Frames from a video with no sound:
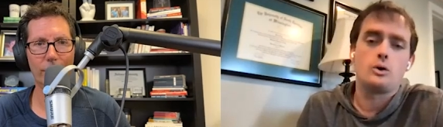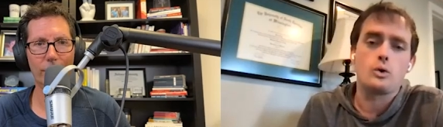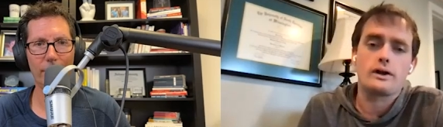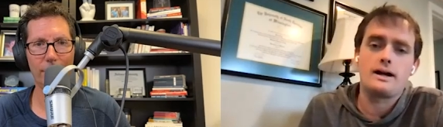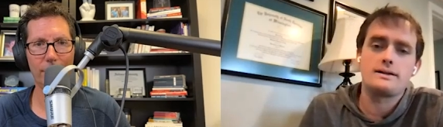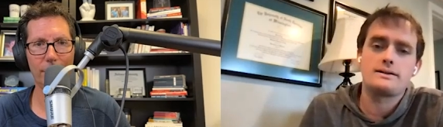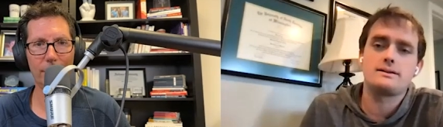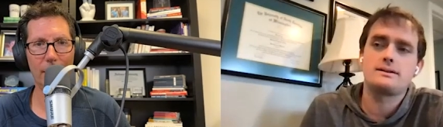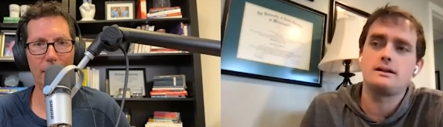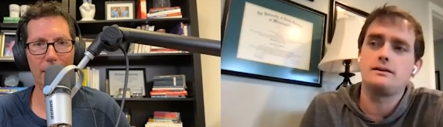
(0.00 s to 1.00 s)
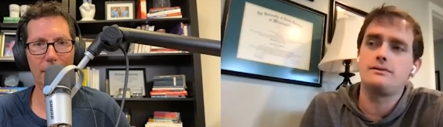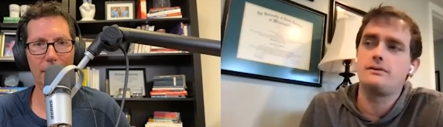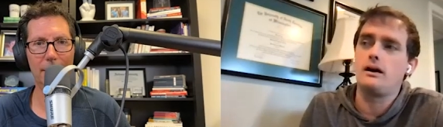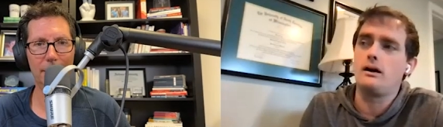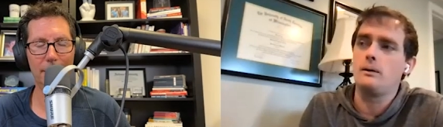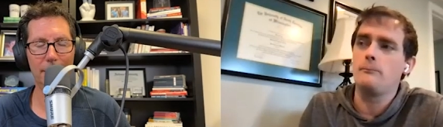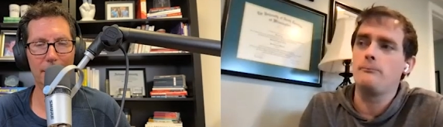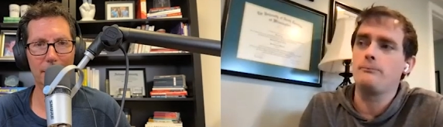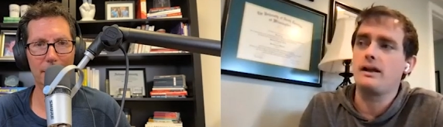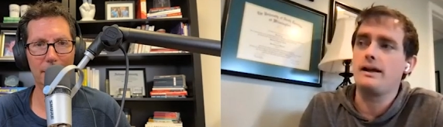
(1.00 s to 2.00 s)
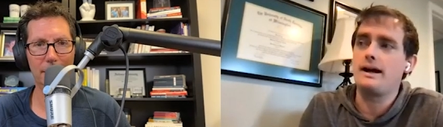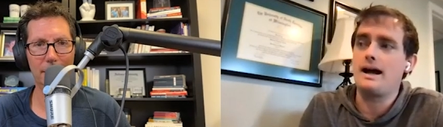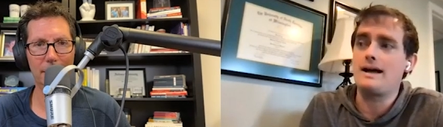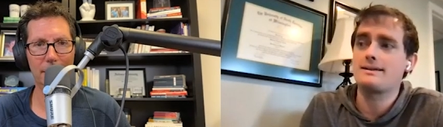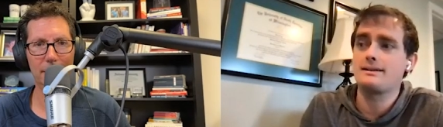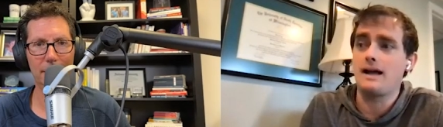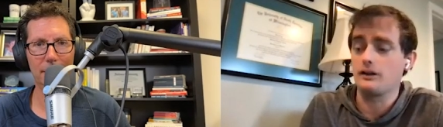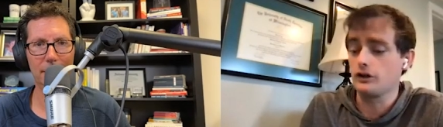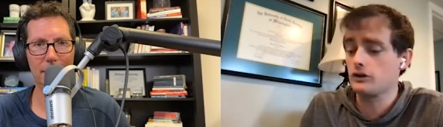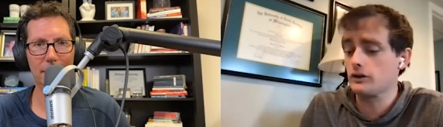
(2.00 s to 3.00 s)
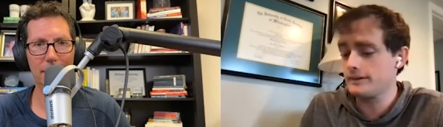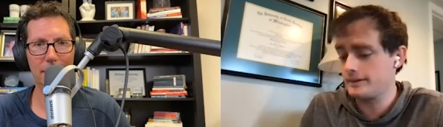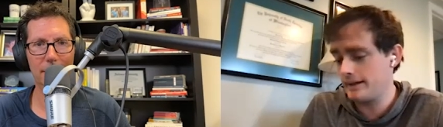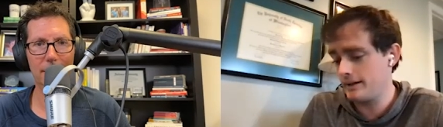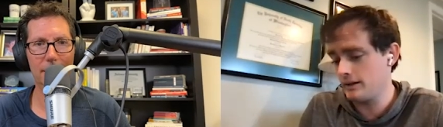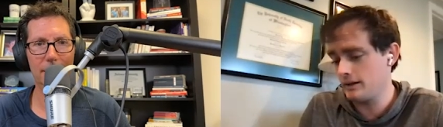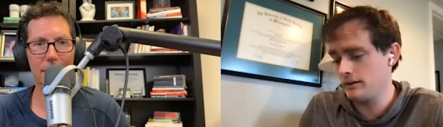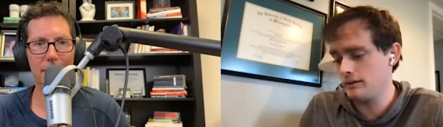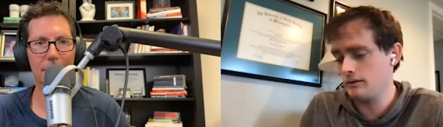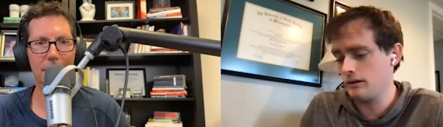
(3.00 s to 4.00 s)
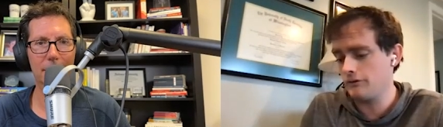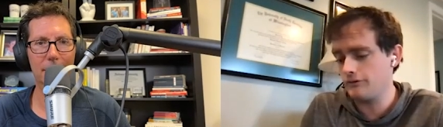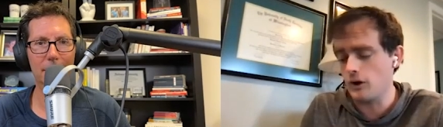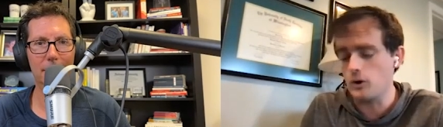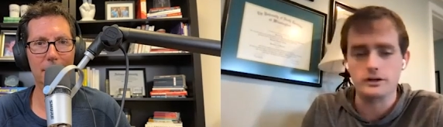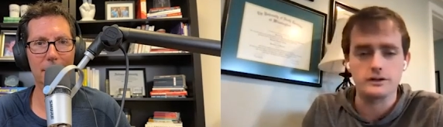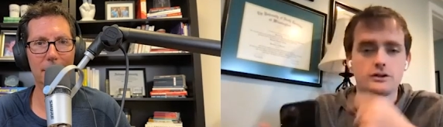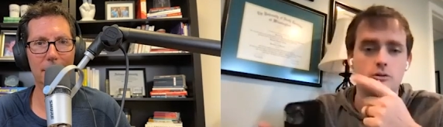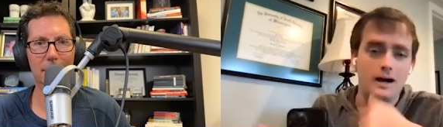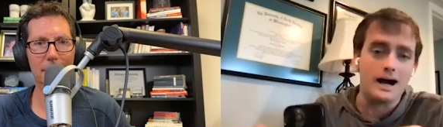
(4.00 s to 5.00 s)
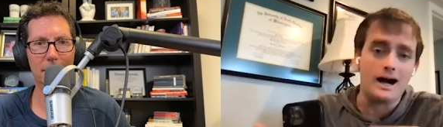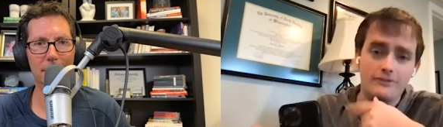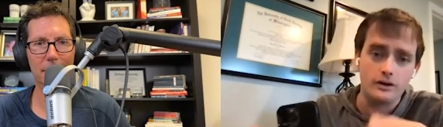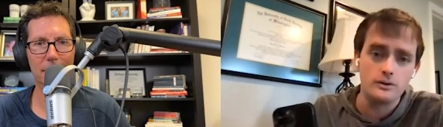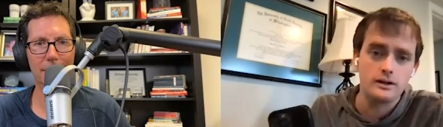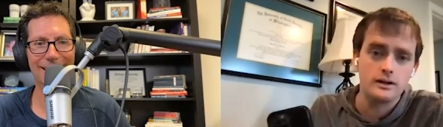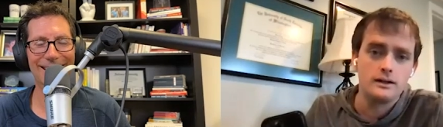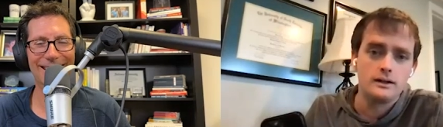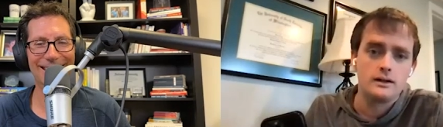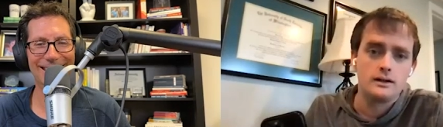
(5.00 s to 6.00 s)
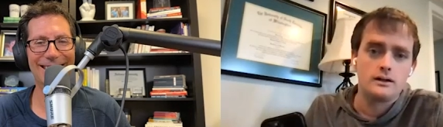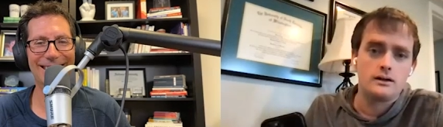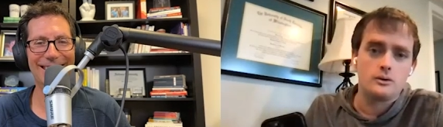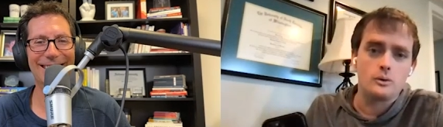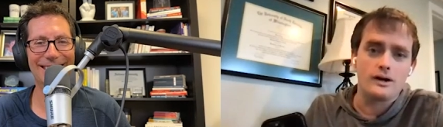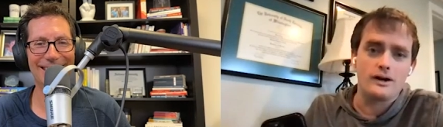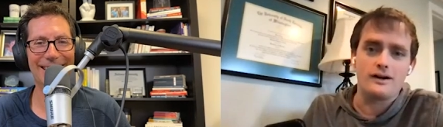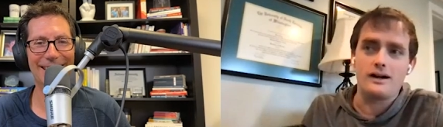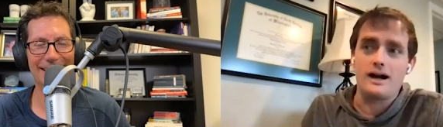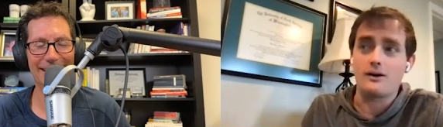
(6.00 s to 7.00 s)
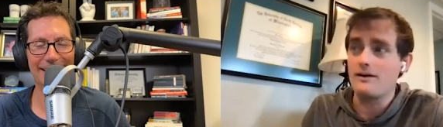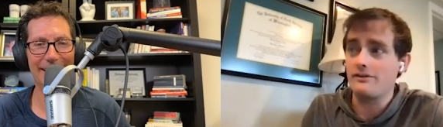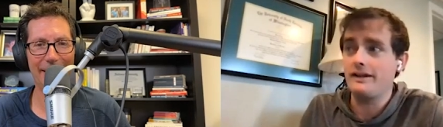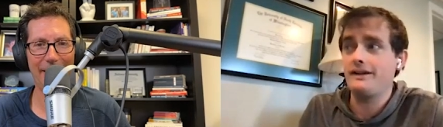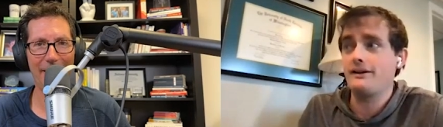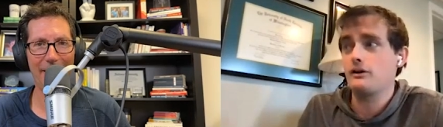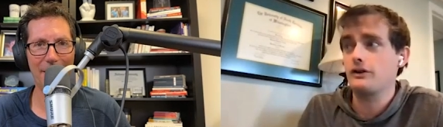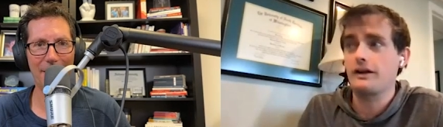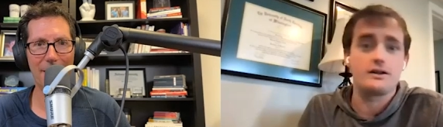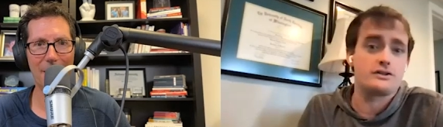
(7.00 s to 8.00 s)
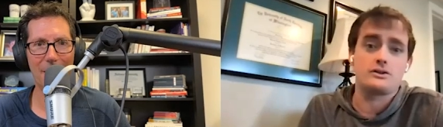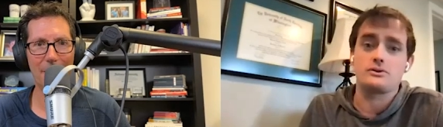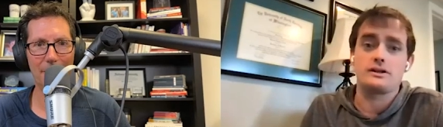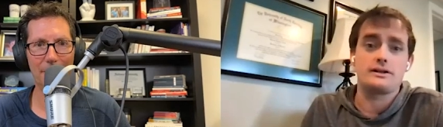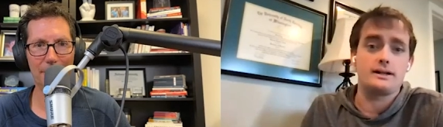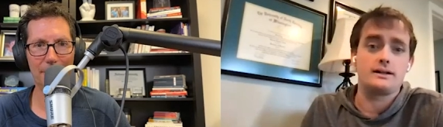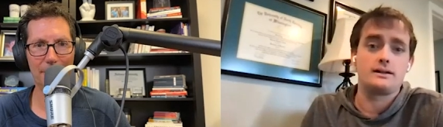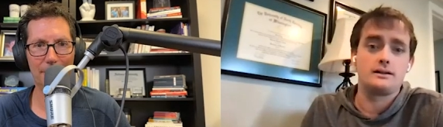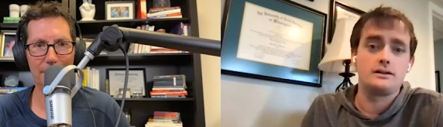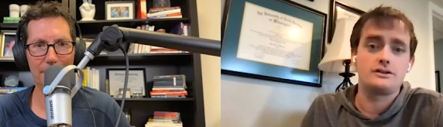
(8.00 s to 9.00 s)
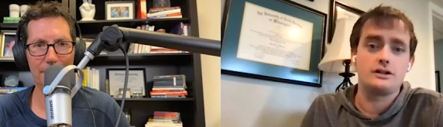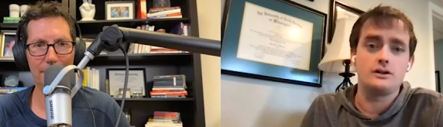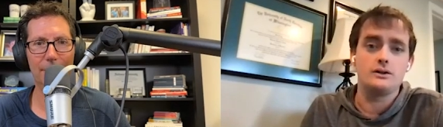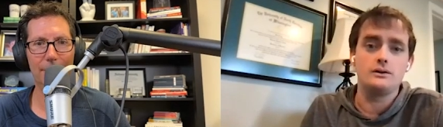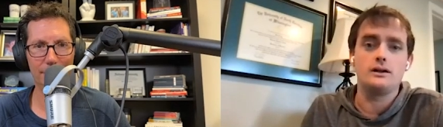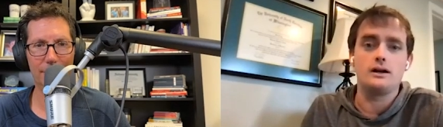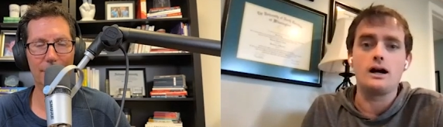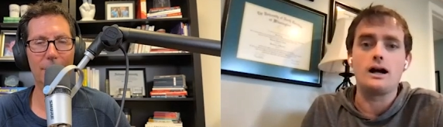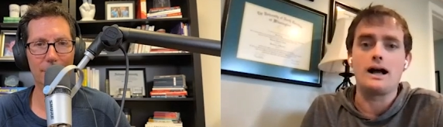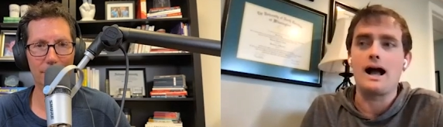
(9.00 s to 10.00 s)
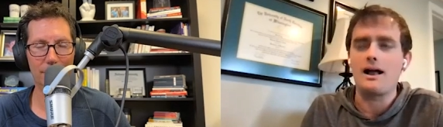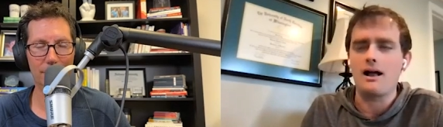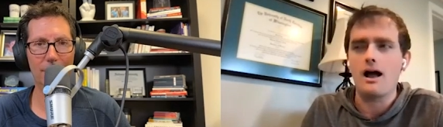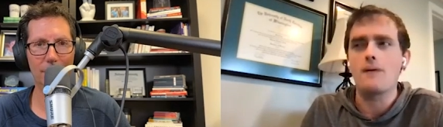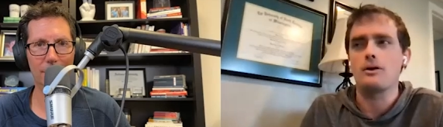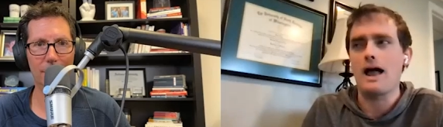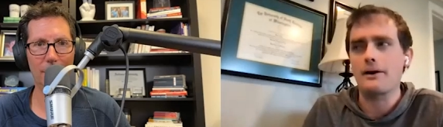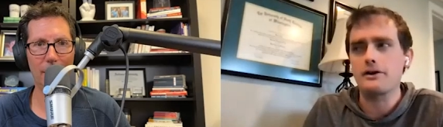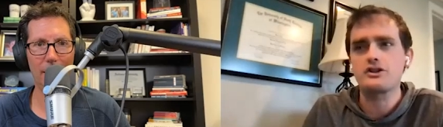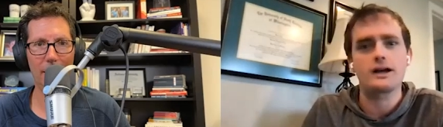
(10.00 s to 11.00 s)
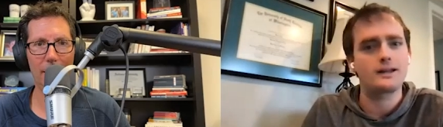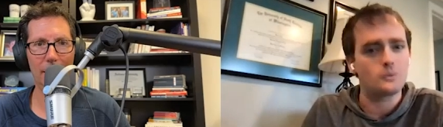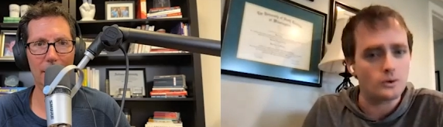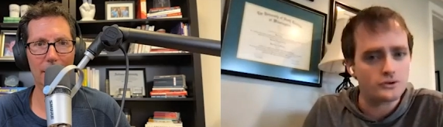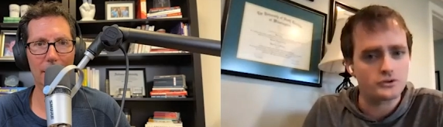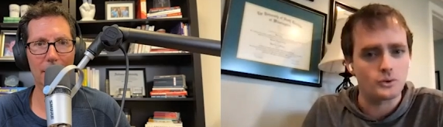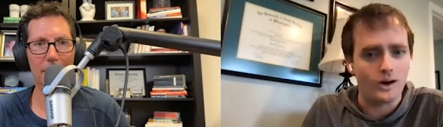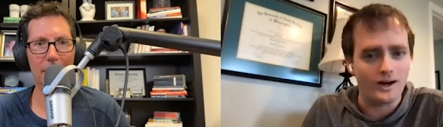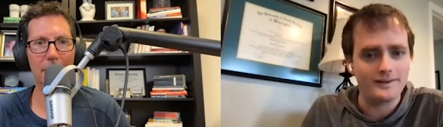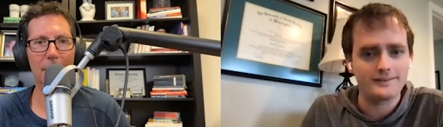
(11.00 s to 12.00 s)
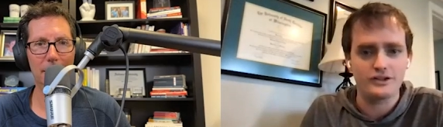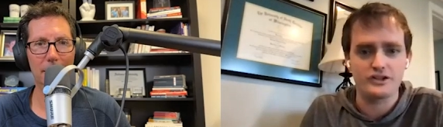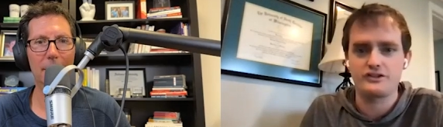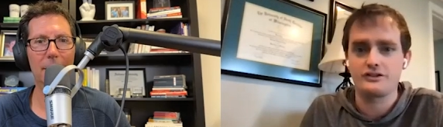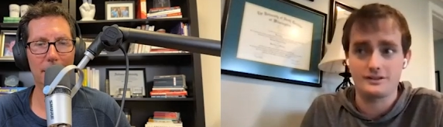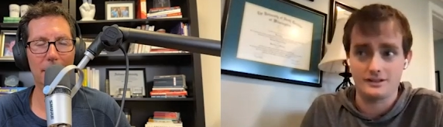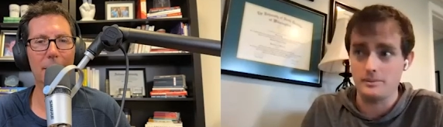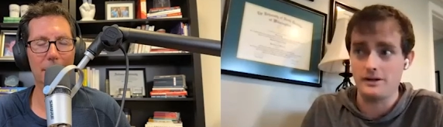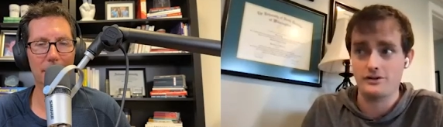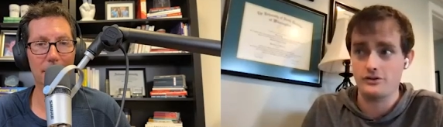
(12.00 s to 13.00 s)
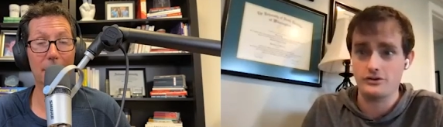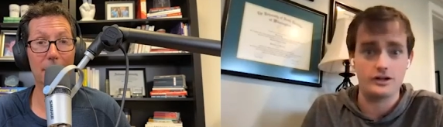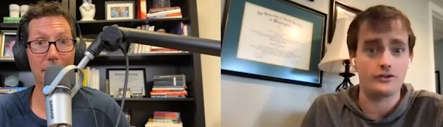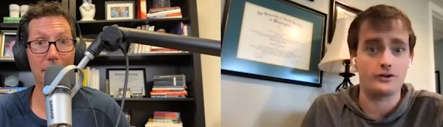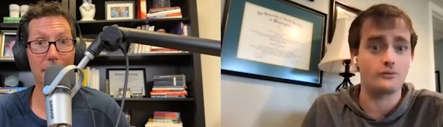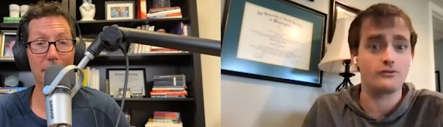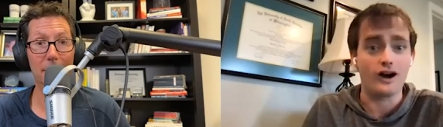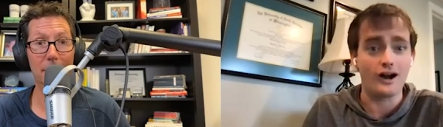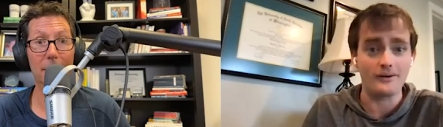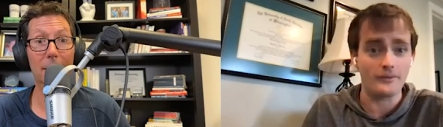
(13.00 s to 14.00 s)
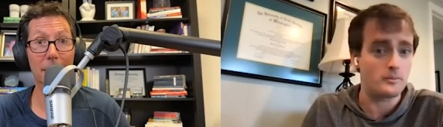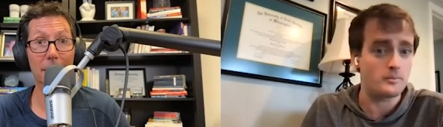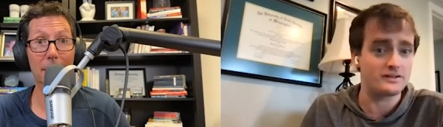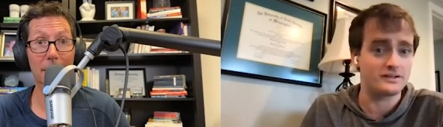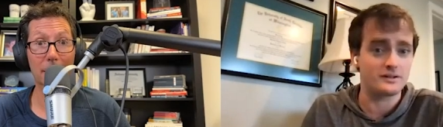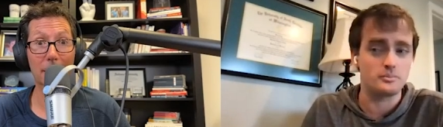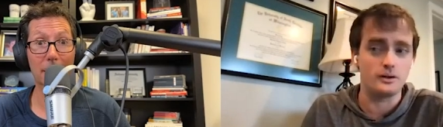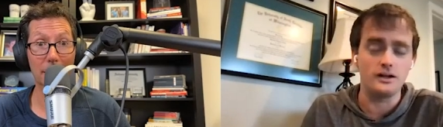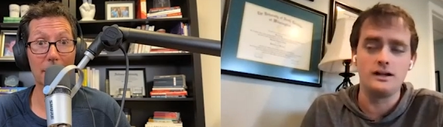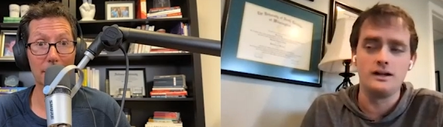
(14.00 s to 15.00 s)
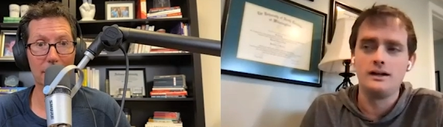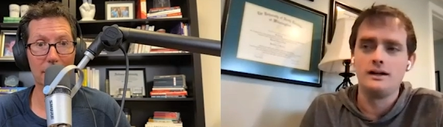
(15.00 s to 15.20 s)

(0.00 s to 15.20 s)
Speaker 1: organizing stuff. And I literally set a focus on my iPhone where I don't have any notifications on Sunday. So I'm allowed to check it once or twice just to make sure there's nothing on fire in the business. But